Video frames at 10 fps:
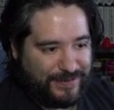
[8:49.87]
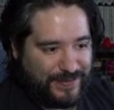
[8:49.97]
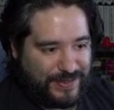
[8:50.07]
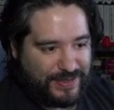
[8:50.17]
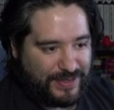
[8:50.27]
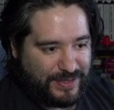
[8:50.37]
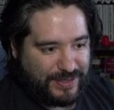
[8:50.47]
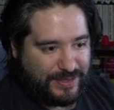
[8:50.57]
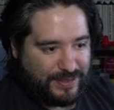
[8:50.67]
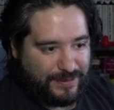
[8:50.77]

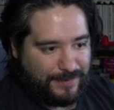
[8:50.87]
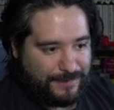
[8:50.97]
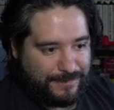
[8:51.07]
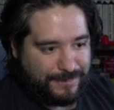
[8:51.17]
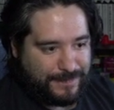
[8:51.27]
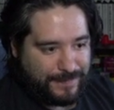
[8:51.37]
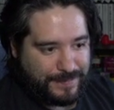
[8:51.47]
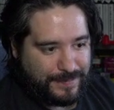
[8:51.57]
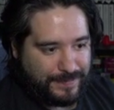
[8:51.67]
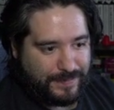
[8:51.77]

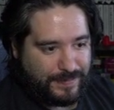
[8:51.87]
[no speech]